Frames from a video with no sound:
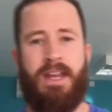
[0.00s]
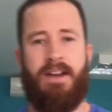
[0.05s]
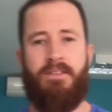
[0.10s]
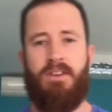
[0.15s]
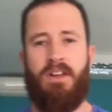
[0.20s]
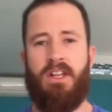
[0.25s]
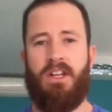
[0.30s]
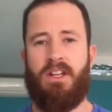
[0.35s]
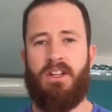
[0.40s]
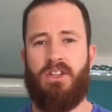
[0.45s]
a look
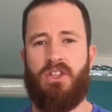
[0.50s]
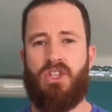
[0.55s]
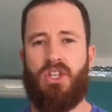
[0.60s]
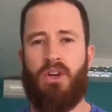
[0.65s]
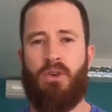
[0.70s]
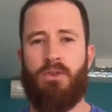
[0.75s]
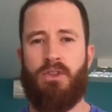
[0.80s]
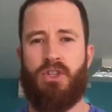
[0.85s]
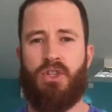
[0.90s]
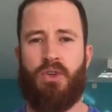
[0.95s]
at the shoulder
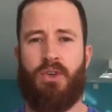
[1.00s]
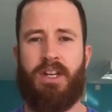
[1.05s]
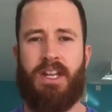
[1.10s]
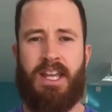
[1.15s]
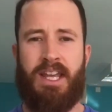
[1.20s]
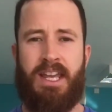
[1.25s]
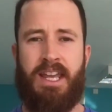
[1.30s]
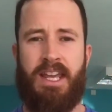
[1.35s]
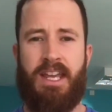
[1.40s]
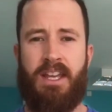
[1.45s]
joint
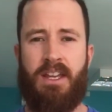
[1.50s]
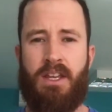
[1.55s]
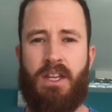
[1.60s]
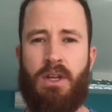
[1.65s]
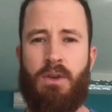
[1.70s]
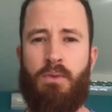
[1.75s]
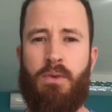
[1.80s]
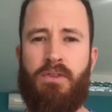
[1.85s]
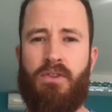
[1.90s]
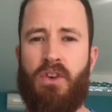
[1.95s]
here, we've got